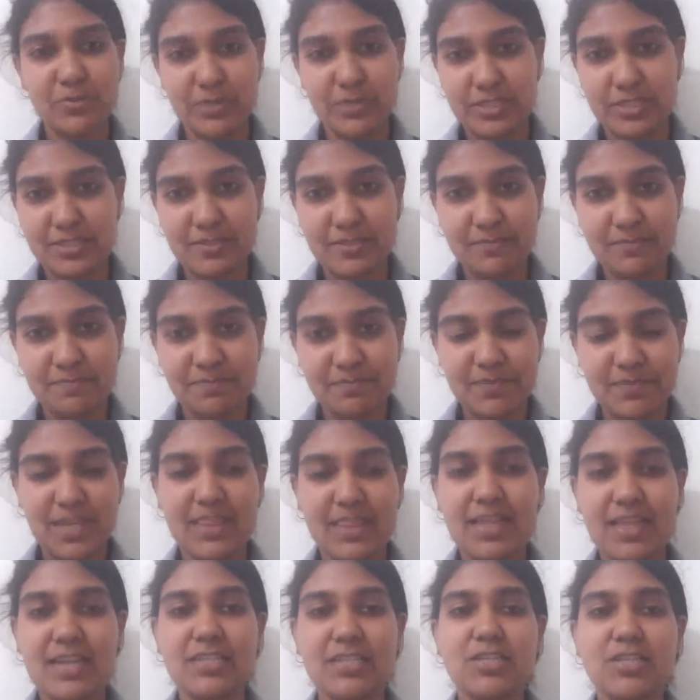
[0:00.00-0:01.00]
with,
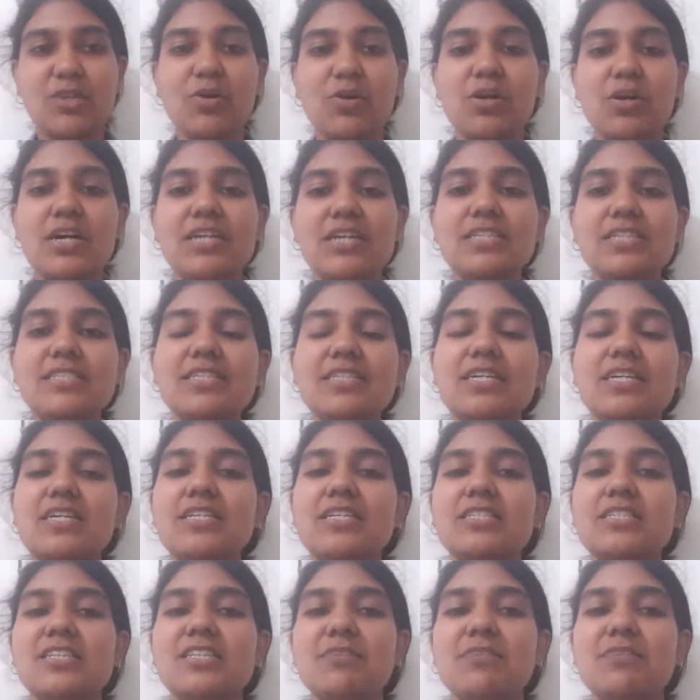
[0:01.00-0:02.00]
and that shloka is
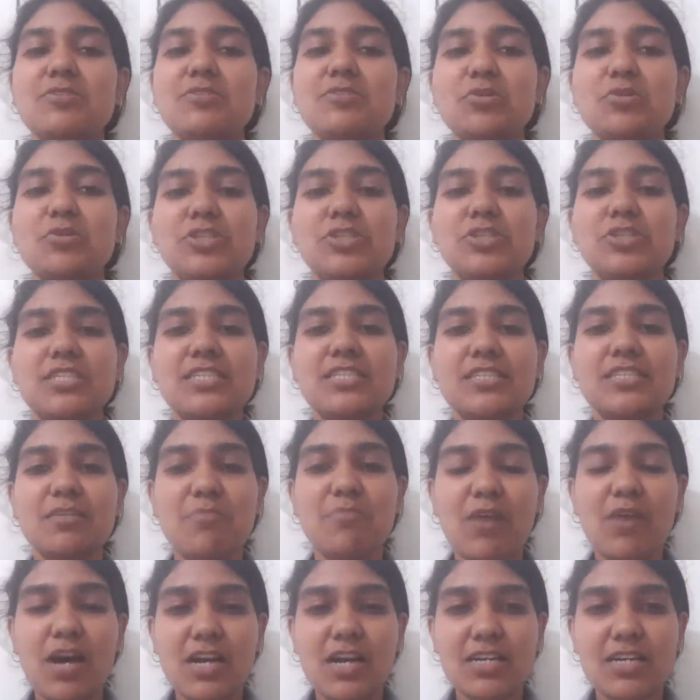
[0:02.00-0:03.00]
Samadosha
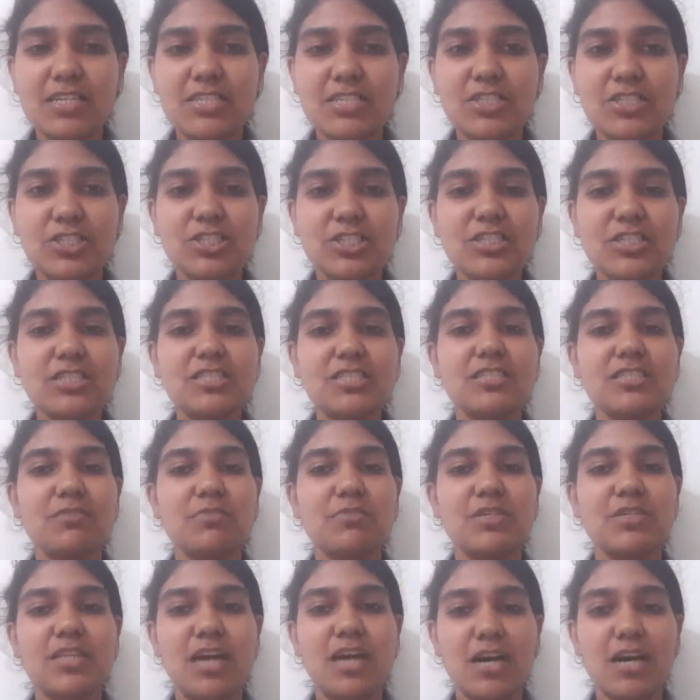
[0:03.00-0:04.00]
Samagnischa
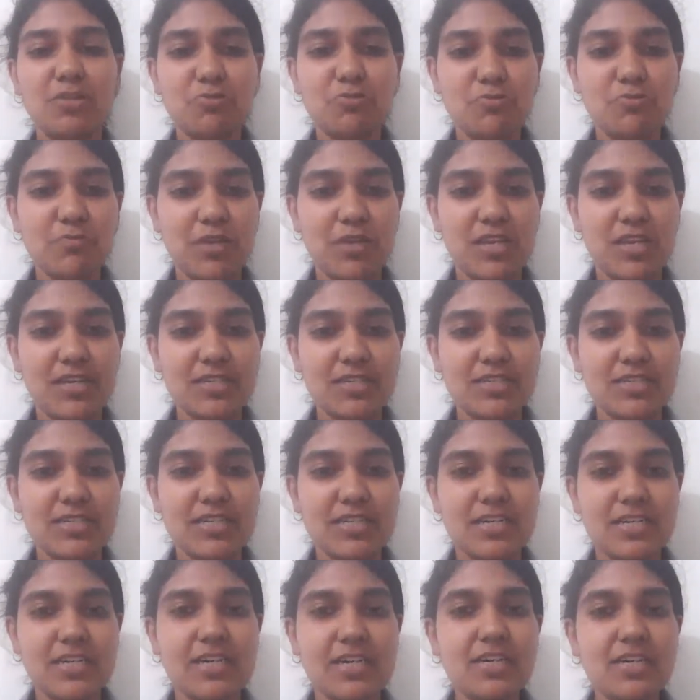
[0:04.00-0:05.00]
Samadhatu
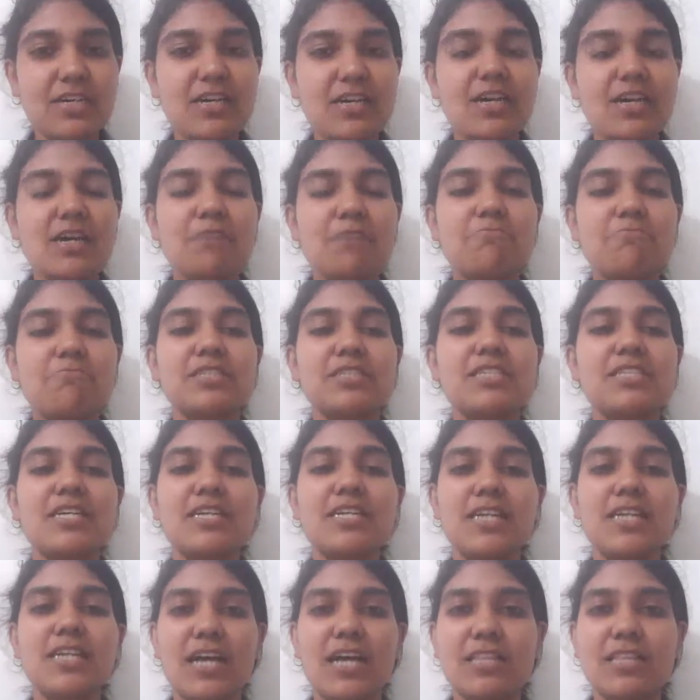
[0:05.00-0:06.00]
Malakriyah
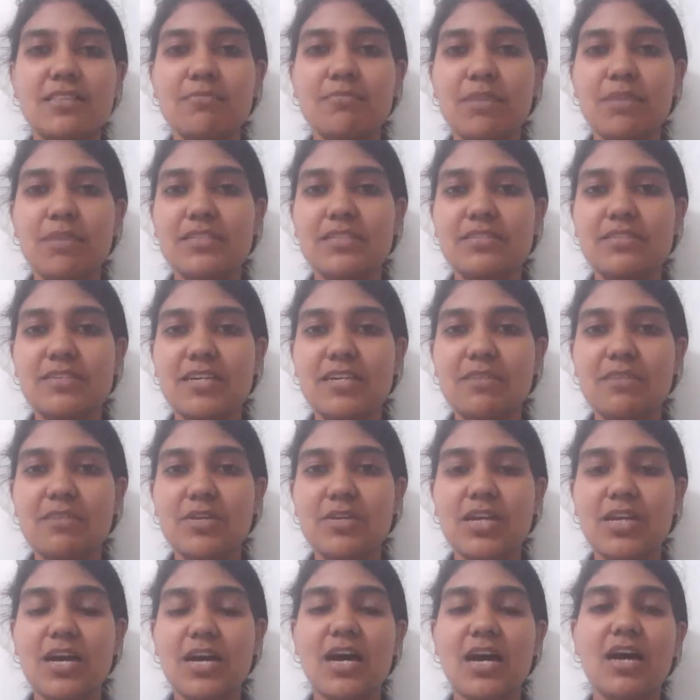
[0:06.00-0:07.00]
Prasannatmendriya
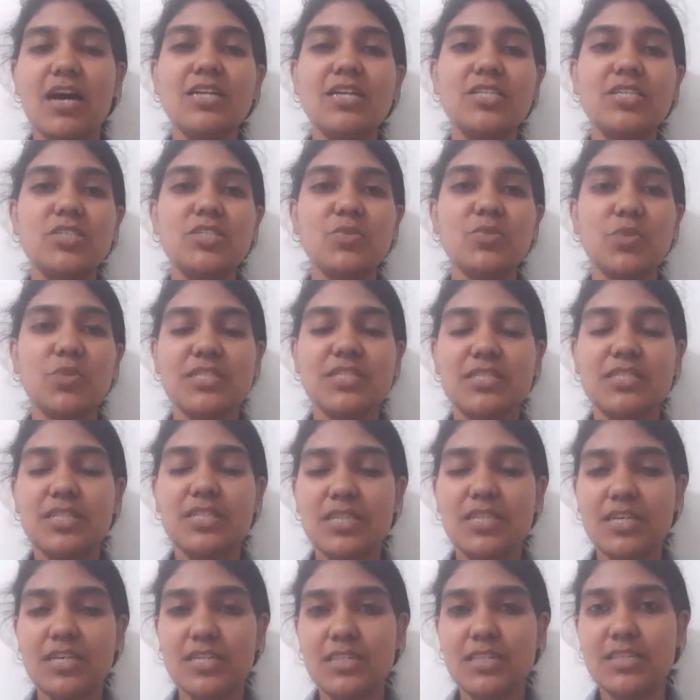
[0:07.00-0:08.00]
Manaha
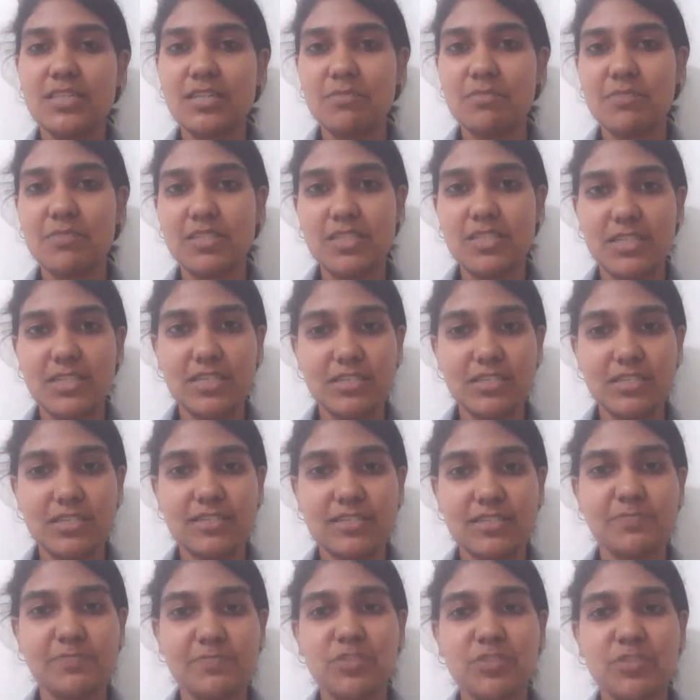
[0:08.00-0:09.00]
Swastha
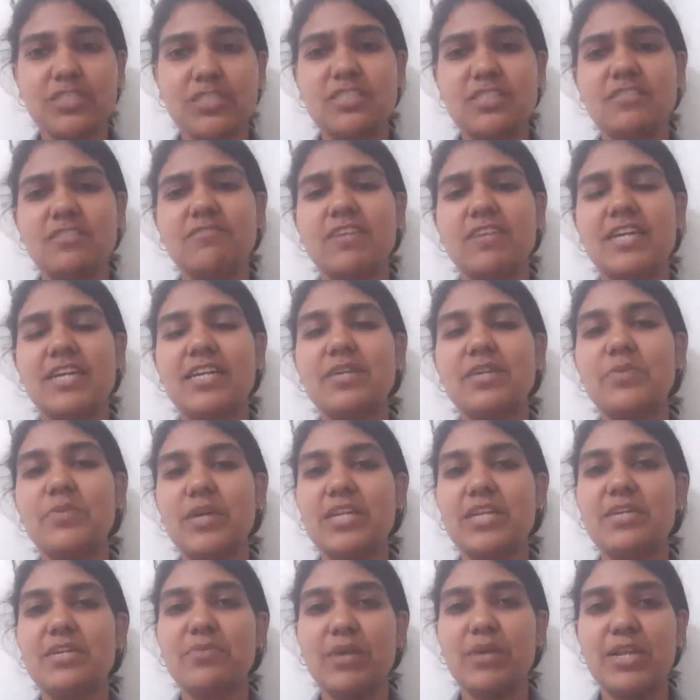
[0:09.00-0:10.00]
Ityabhidiyate. So this is a
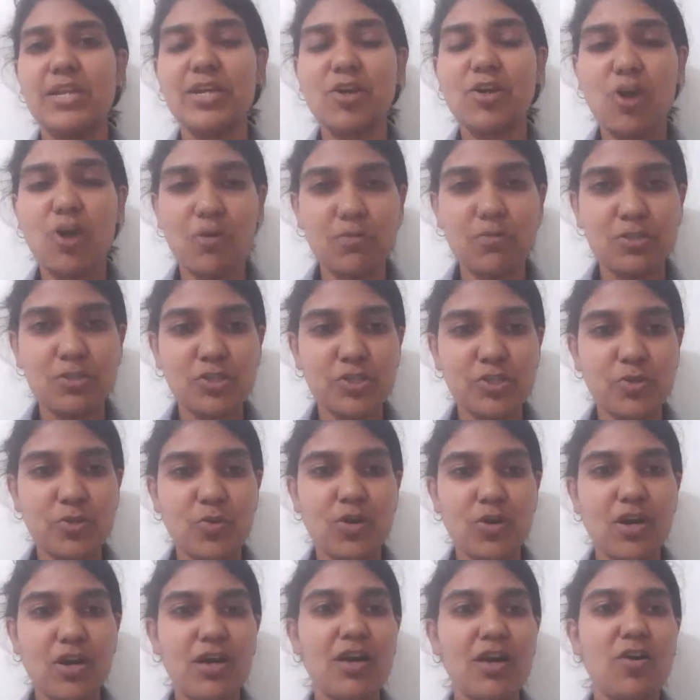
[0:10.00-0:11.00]
very, very, very common
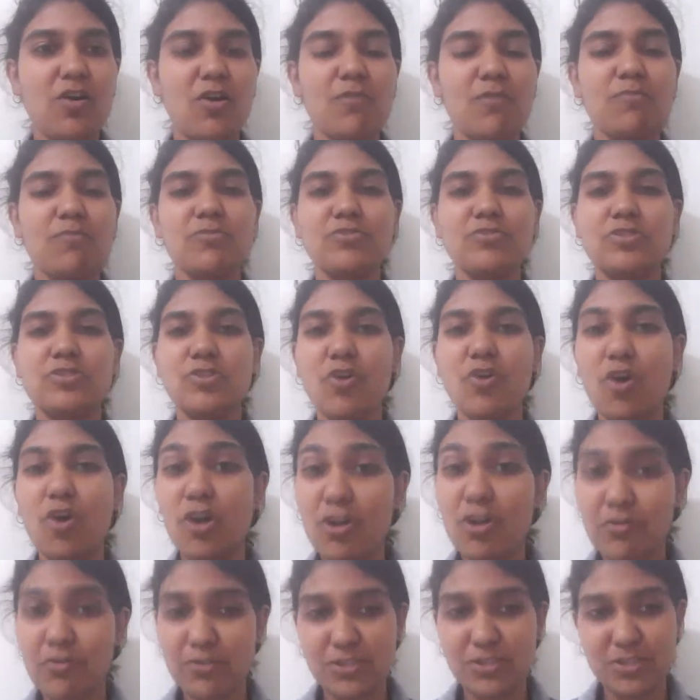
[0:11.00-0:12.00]
shloka. Almost
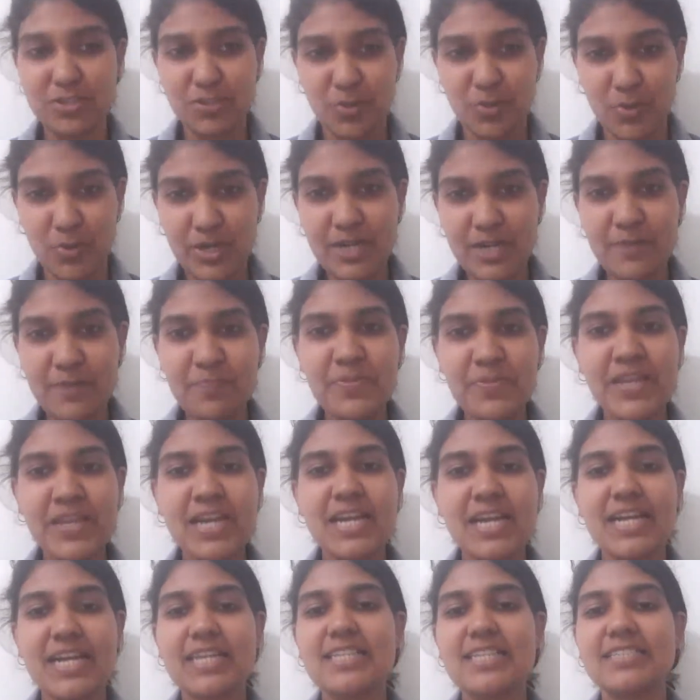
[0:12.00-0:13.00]
all of us know it.
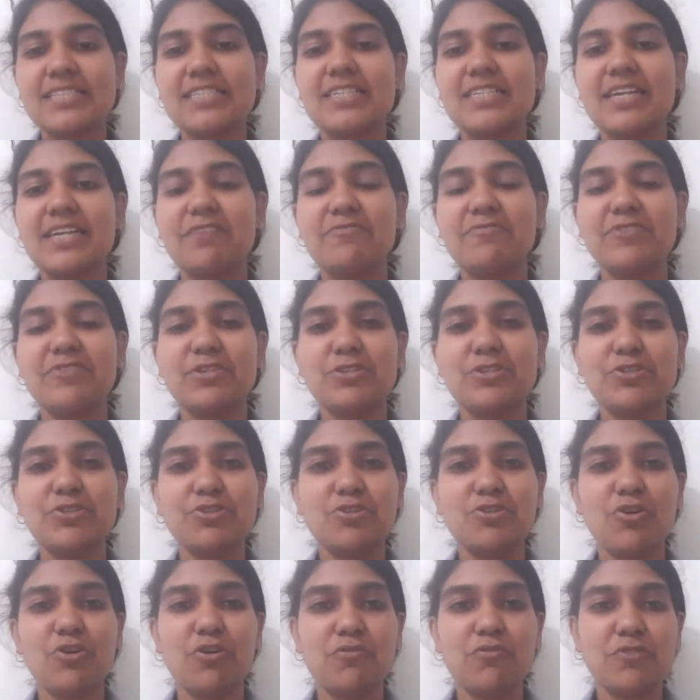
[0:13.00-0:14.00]
It is the
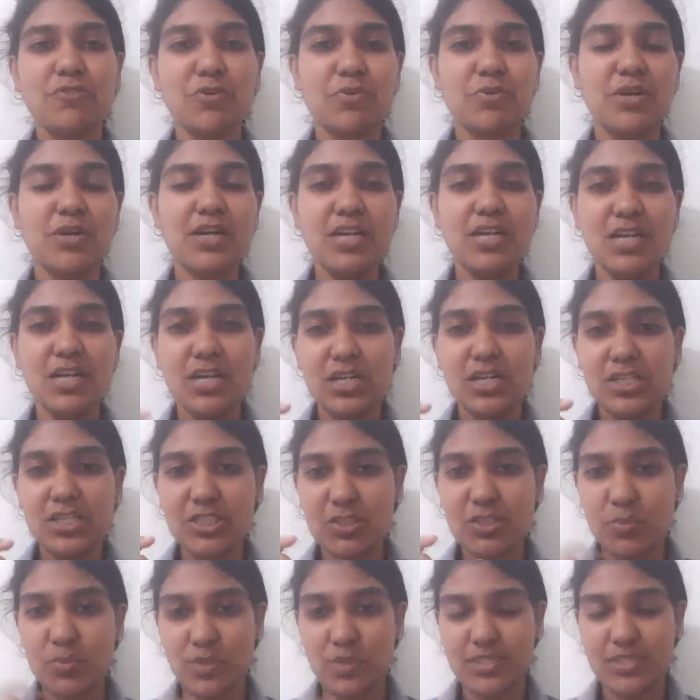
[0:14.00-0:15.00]
definition of the word
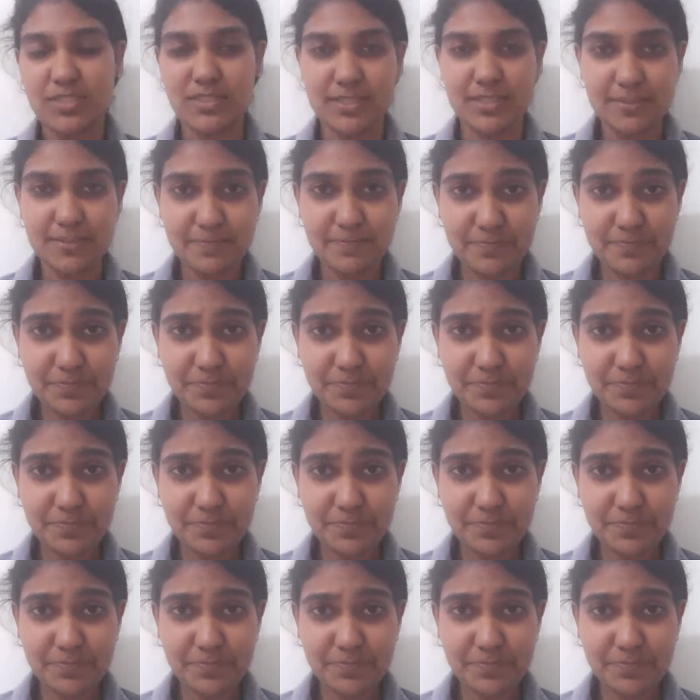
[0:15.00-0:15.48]
swastha.